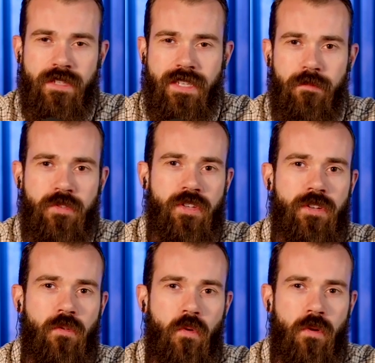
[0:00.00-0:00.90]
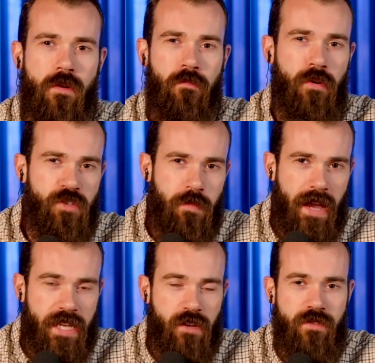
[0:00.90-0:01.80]
reception or
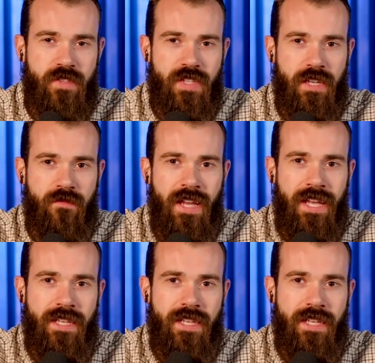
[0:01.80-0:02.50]
pushback you've received